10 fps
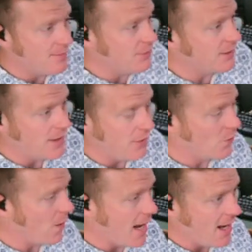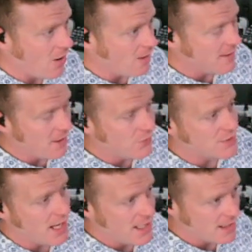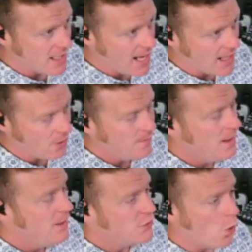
labeled another way on the other side of the aisle.